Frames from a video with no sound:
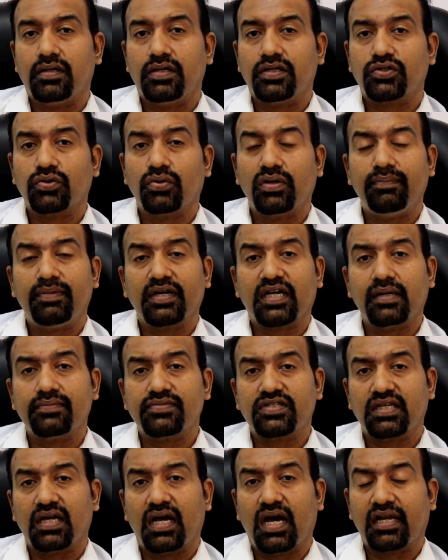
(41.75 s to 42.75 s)
So it
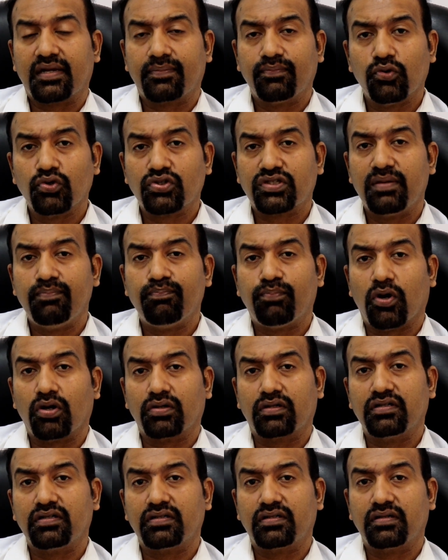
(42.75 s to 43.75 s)
becomes utmost
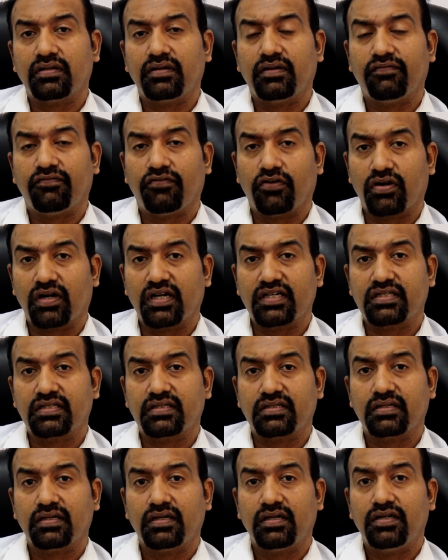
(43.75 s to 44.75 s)
important for
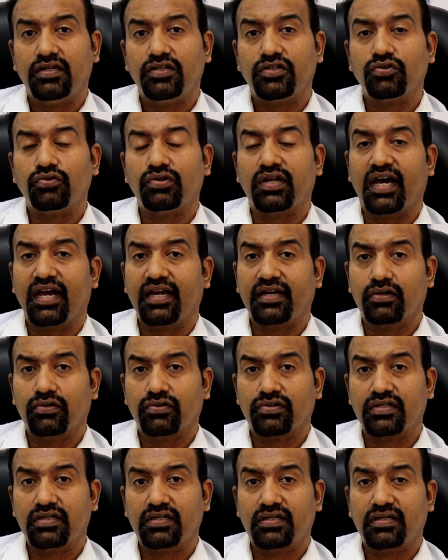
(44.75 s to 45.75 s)
us to
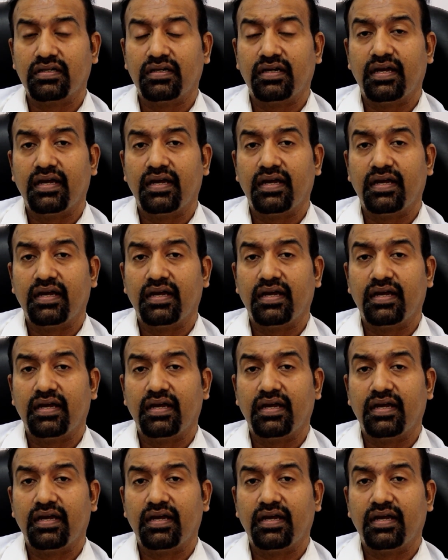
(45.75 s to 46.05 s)
diagnose it